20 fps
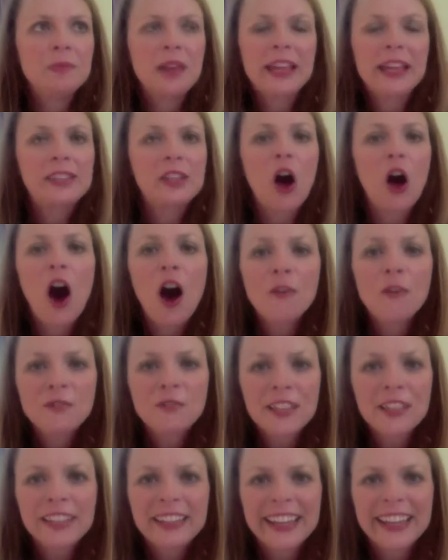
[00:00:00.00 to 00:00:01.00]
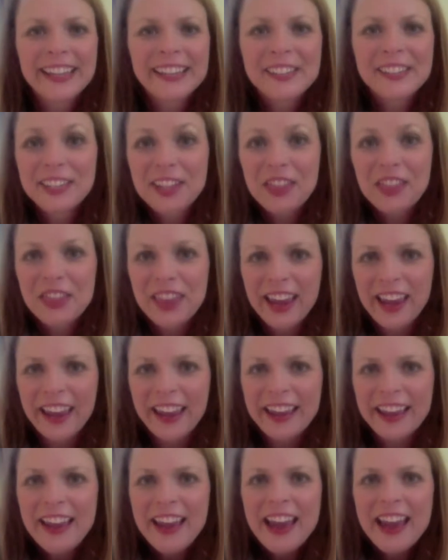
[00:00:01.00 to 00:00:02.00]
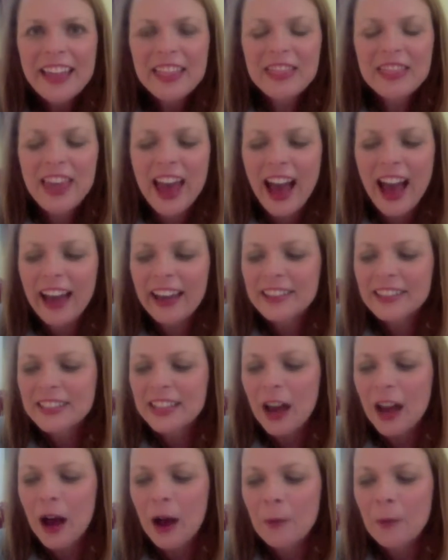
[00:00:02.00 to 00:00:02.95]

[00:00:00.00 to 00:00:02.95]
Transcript: it's often easy to think that